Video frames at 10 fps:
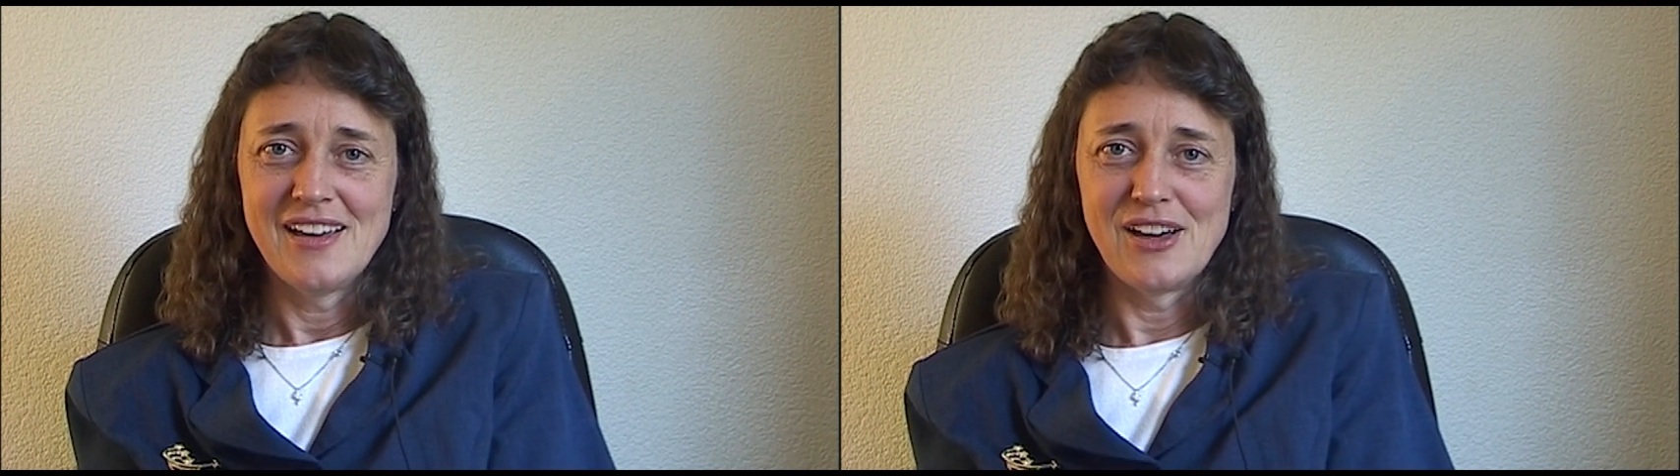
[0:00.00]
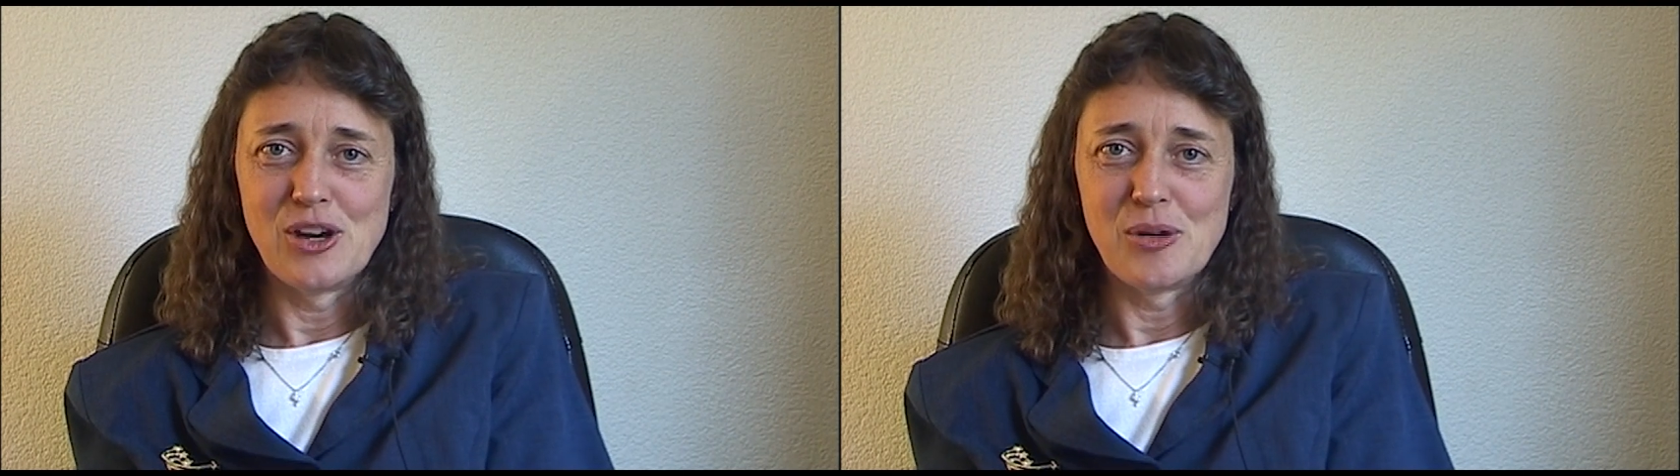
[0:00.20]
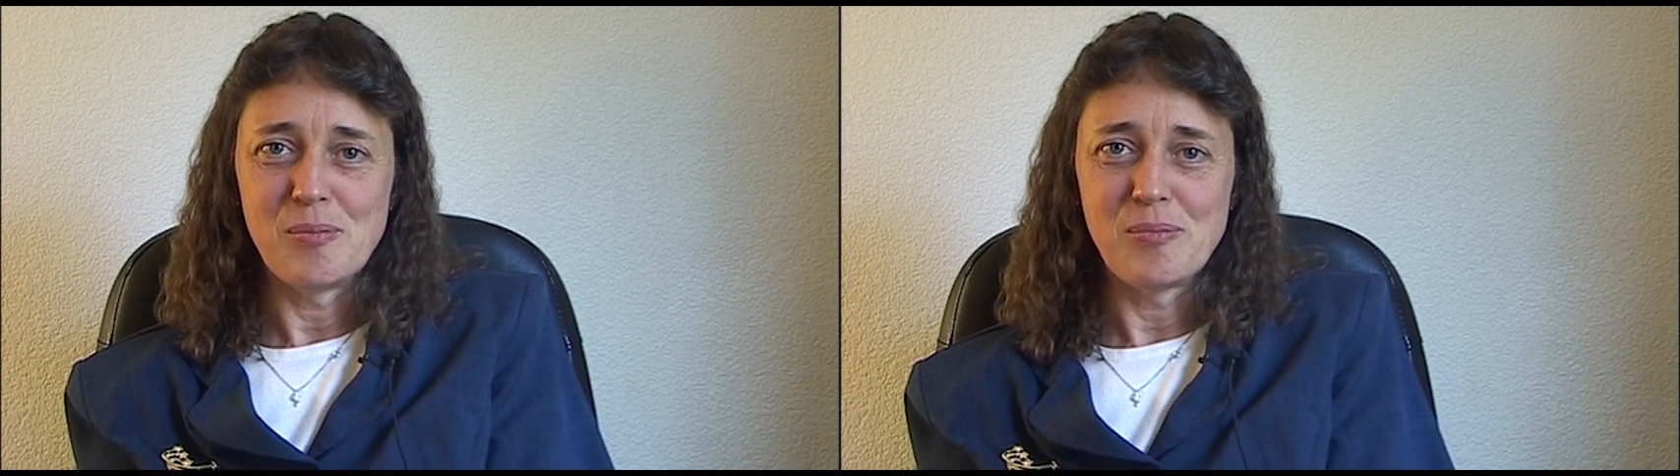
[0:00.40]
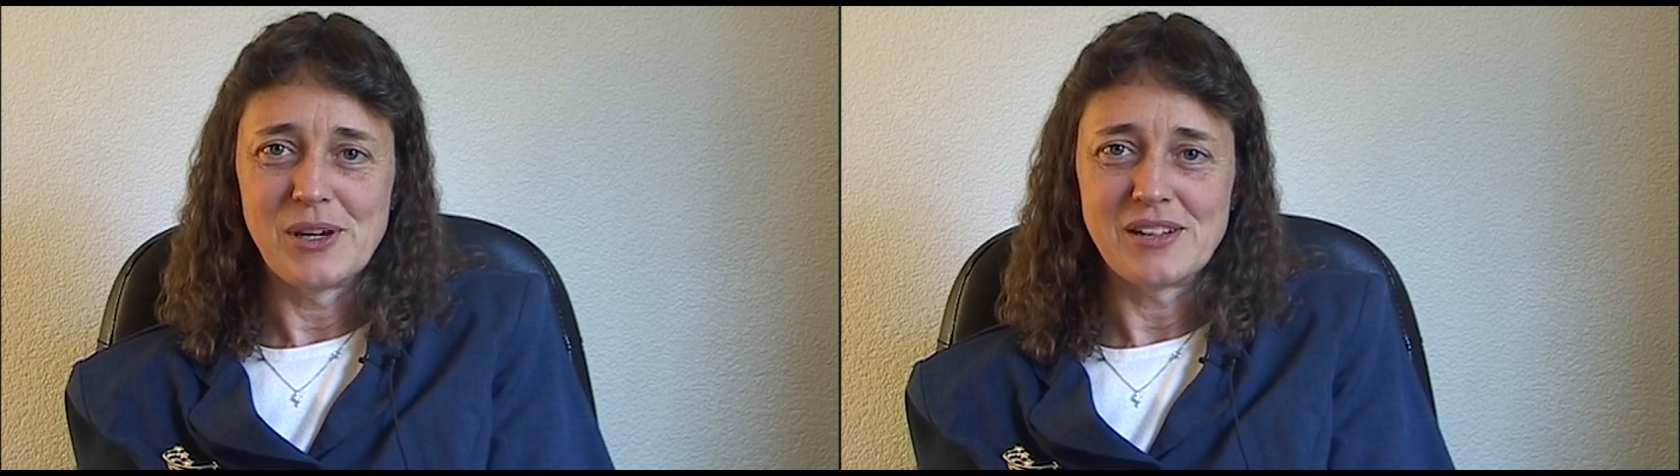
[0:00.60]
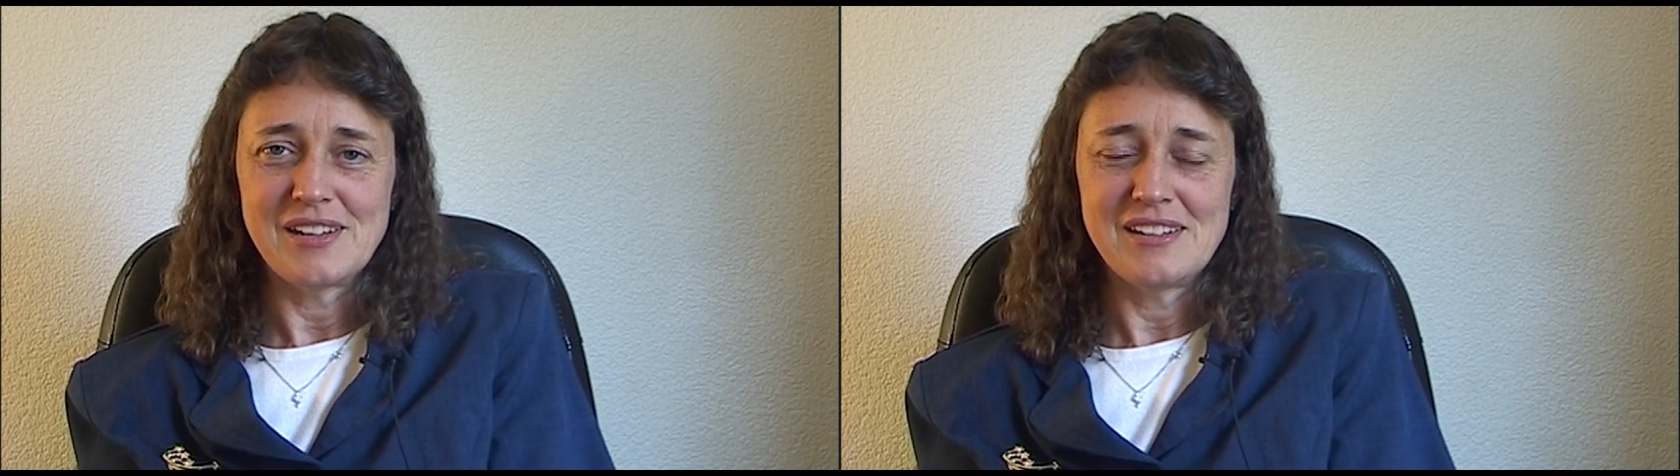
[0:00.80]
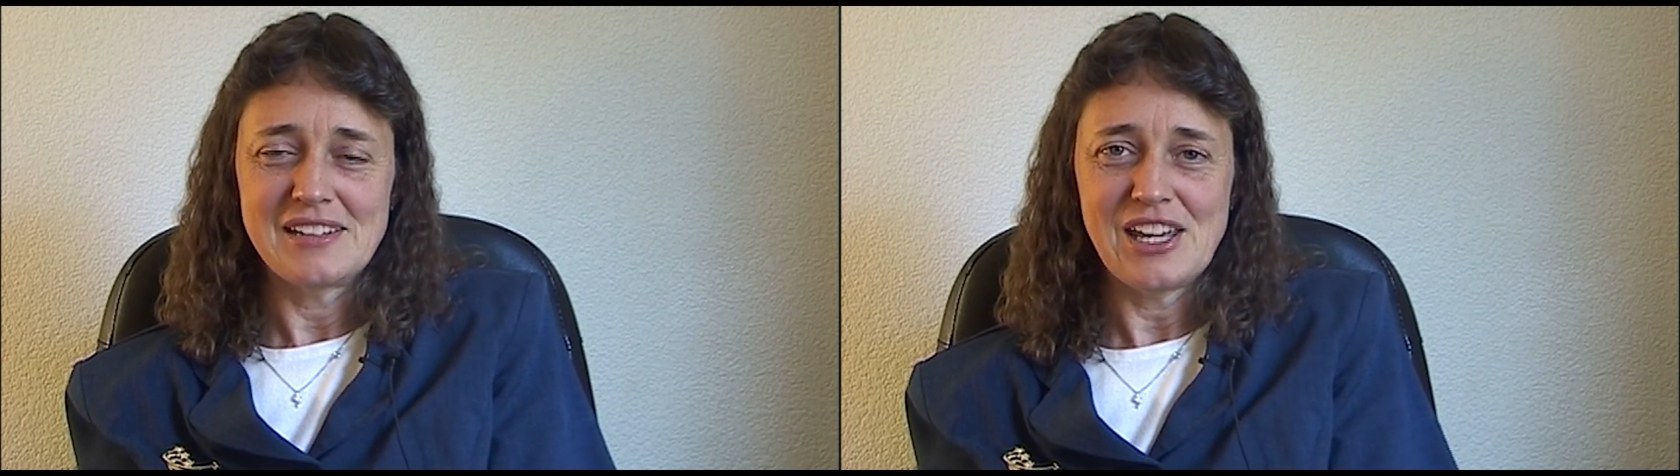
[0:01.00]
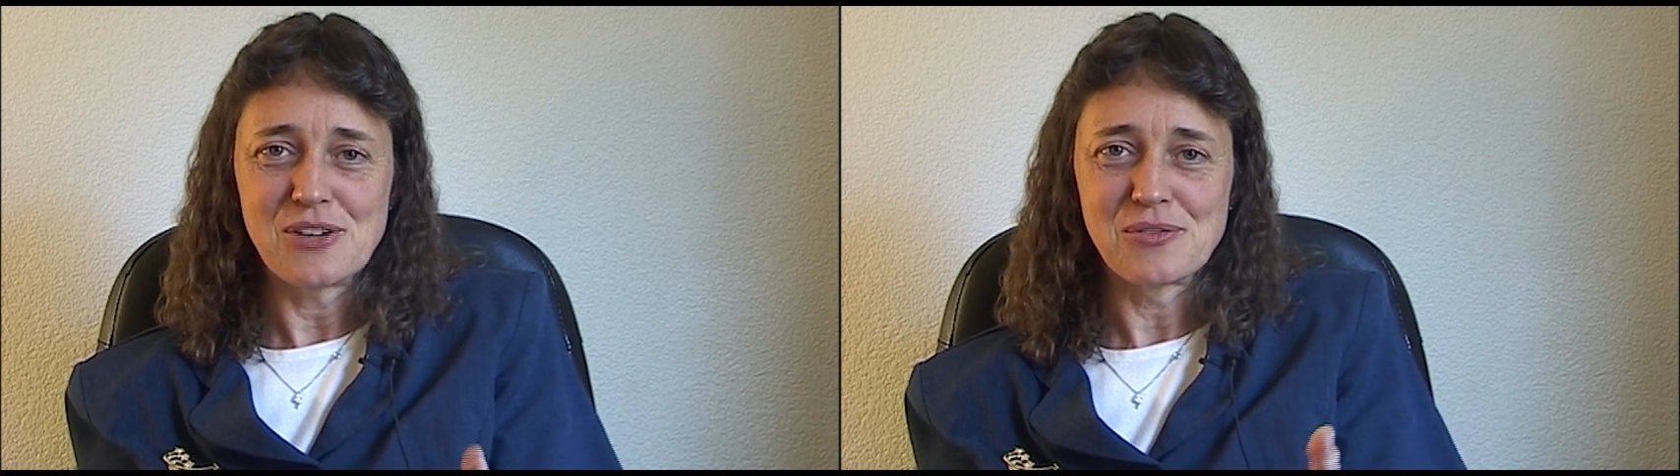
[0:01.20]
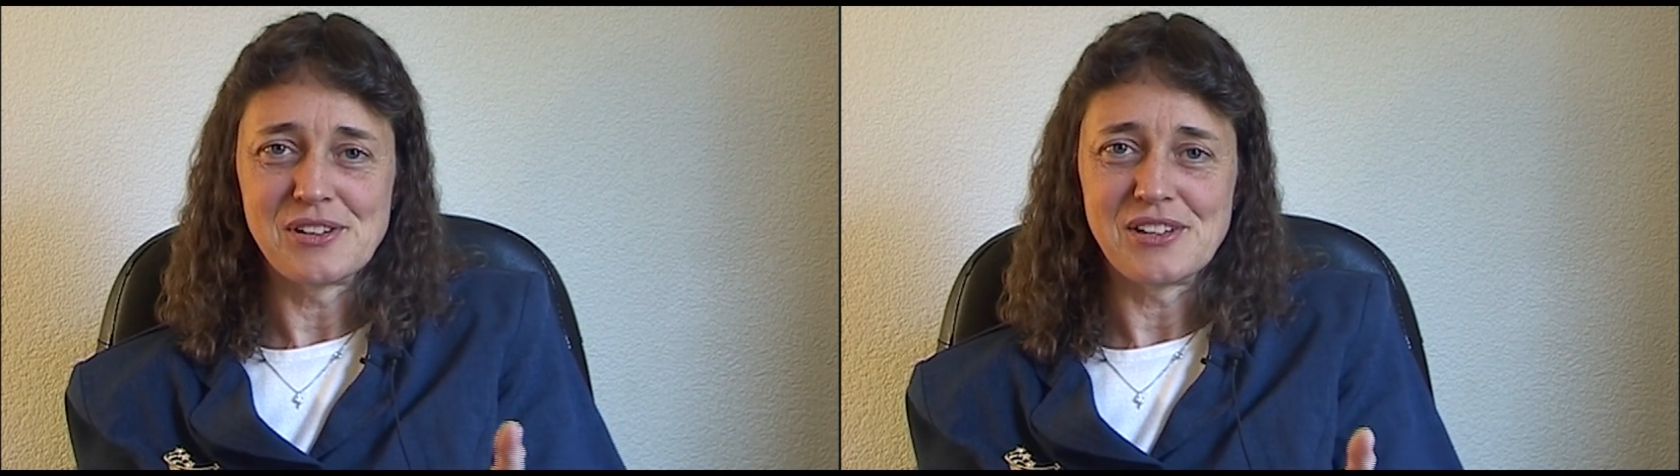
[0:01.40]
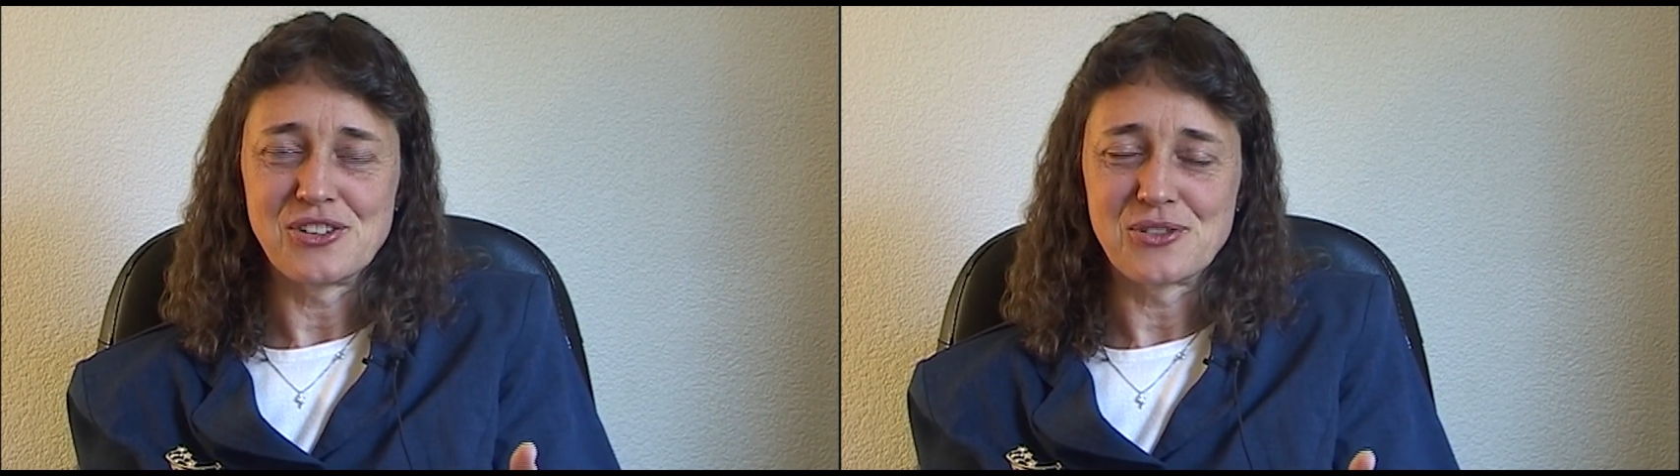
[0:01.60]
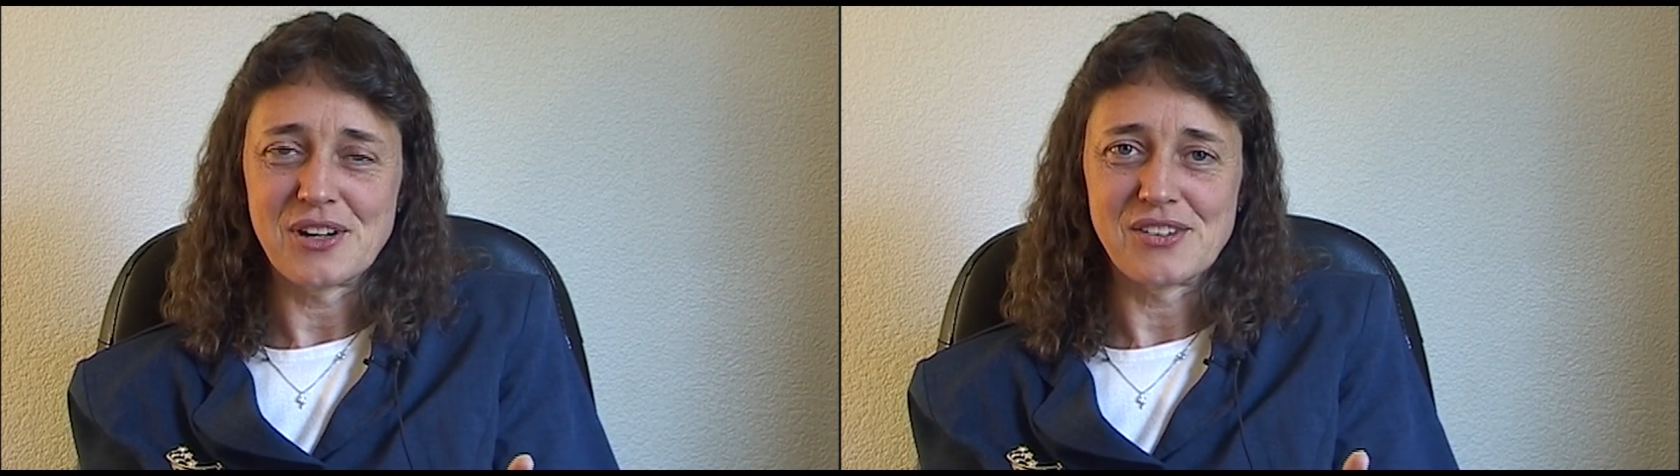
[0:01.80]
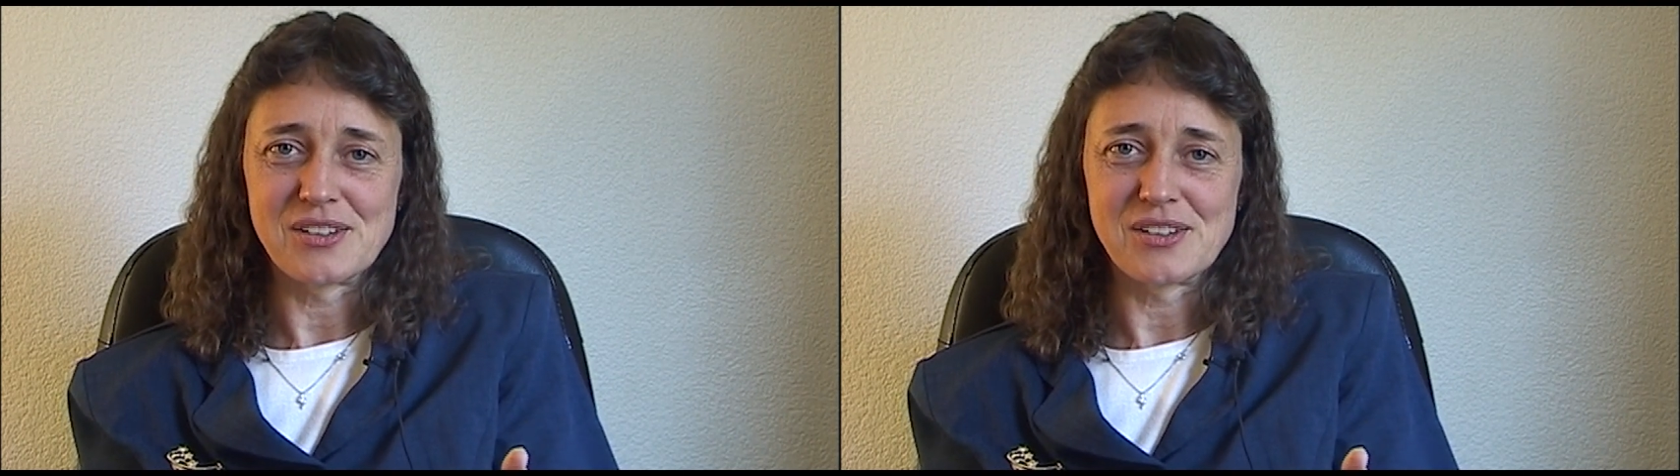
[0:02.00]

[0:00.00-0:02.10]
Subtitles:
but can't really address